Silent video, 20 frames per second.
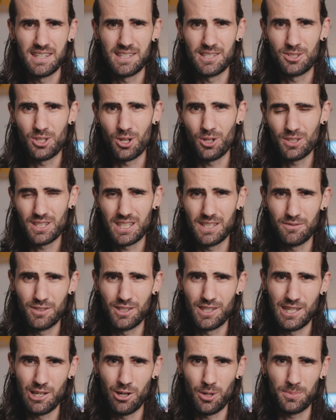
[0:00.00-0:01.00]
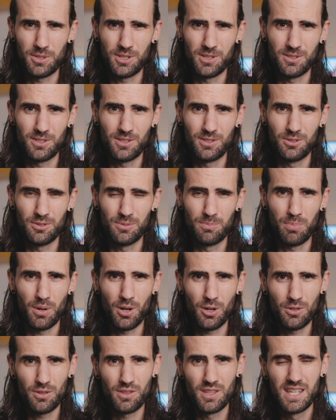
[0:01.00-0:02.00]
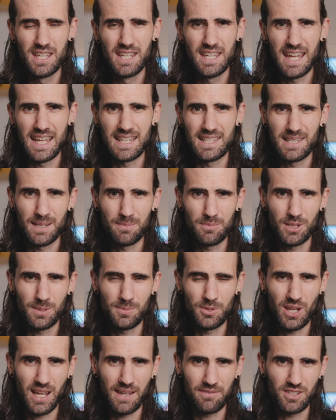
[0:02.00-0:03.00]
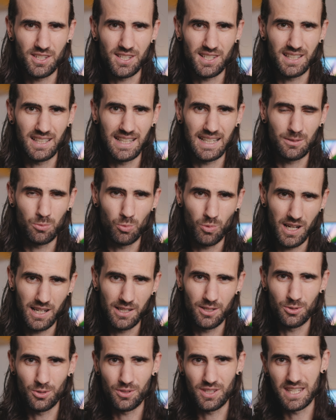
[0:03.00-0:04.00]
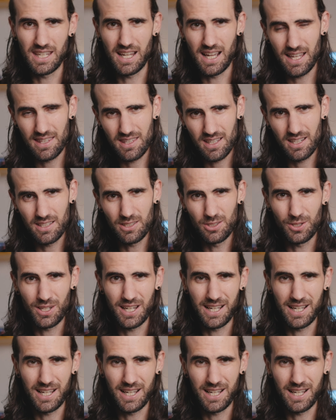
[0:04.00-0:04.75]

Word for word: that don't give you the option to do both and sometimes you have to select one or the other, you